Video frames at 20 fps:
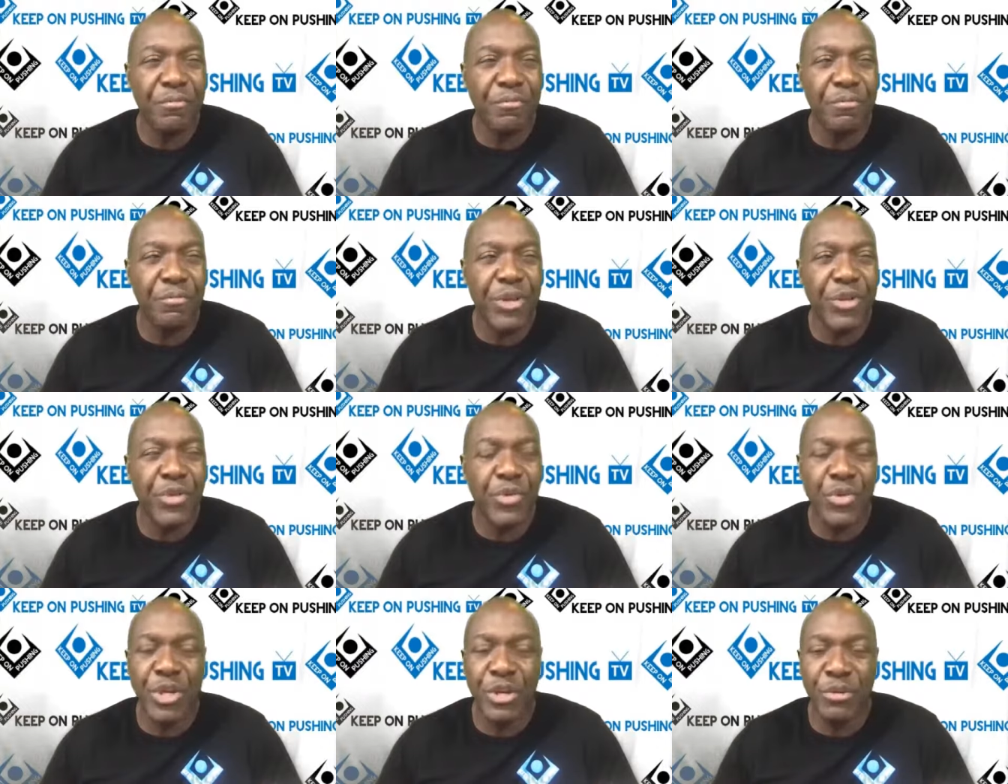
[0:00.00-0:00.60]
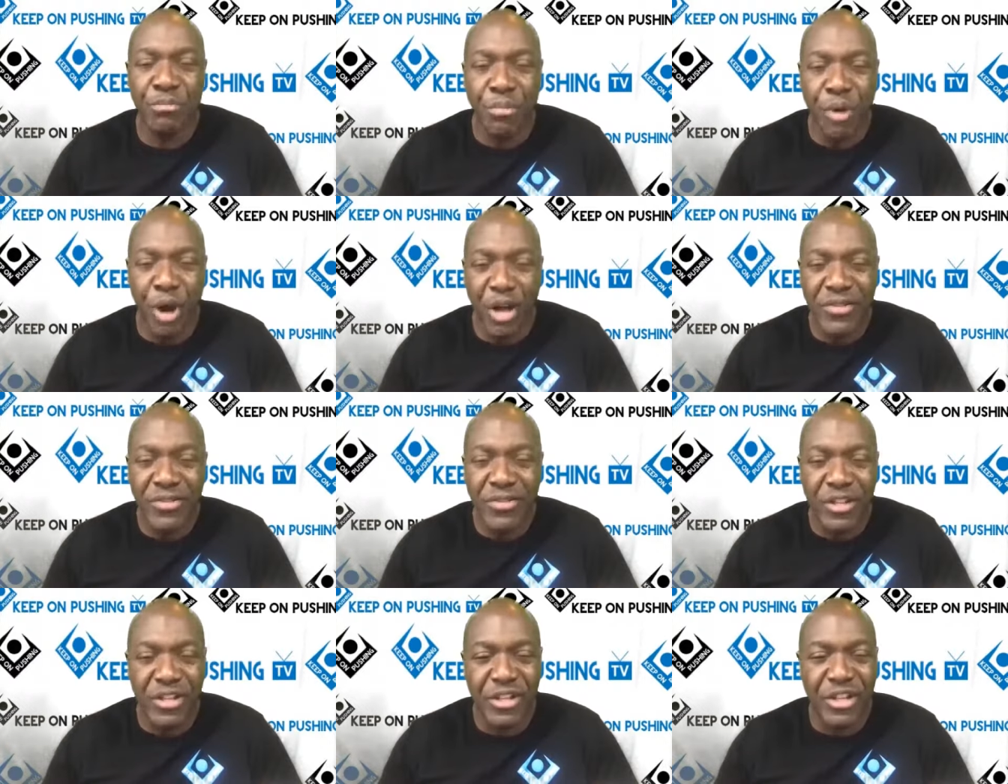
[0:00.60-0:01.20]
between
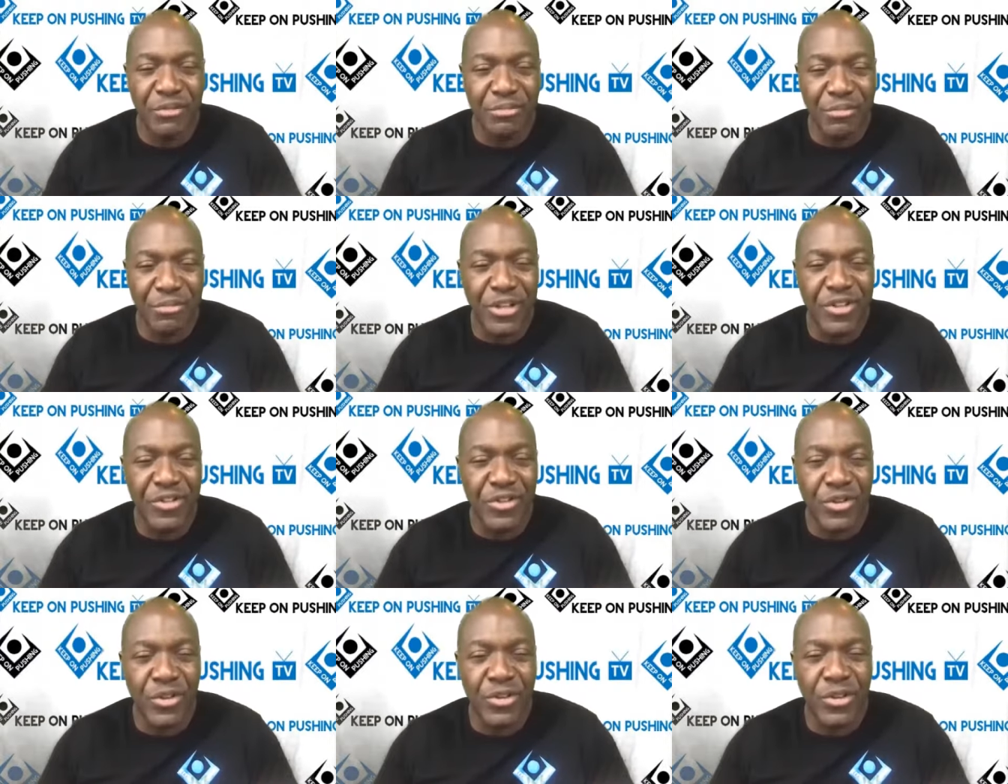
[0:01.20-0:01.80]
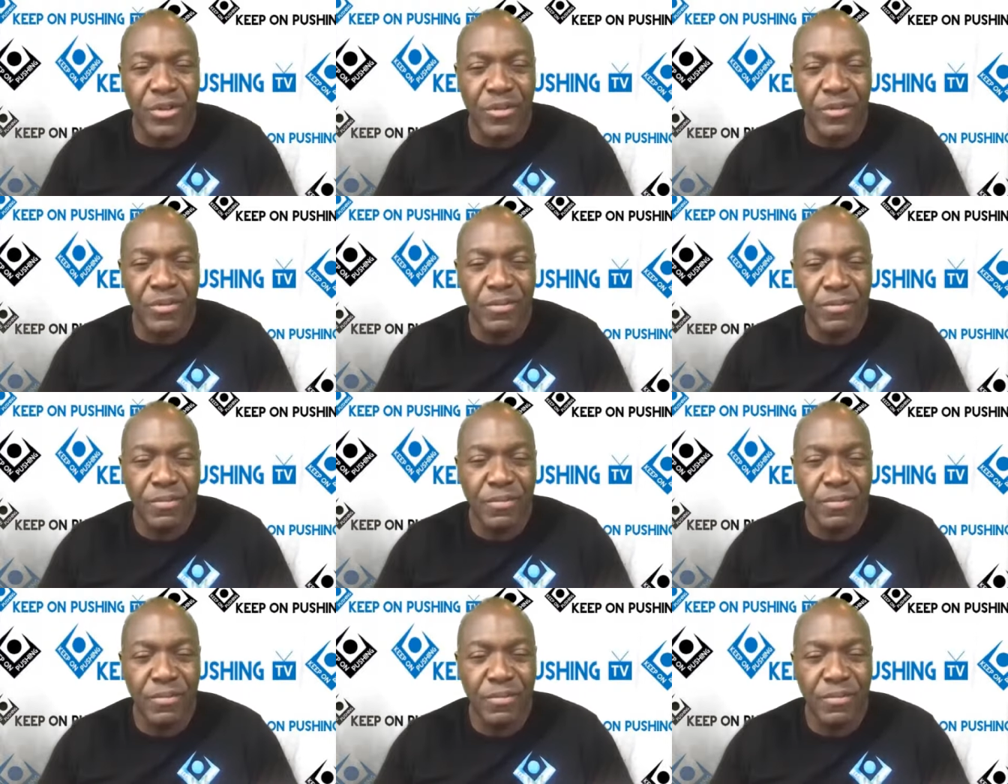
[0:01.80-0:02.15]
Boston and Minnesota.